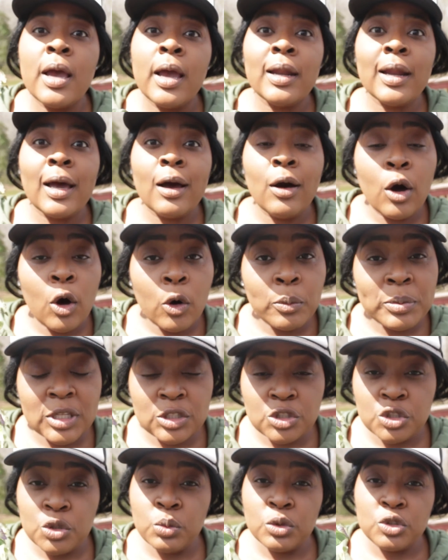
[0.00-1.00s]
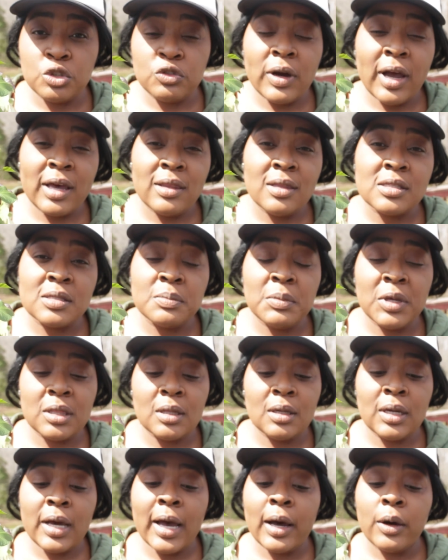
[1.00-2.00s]
and I hope that you will try this
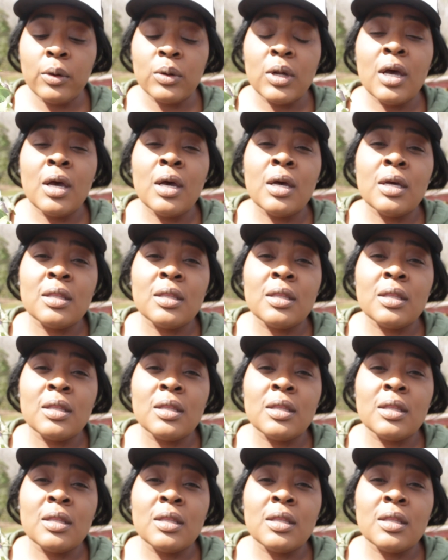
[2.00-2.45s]
method out.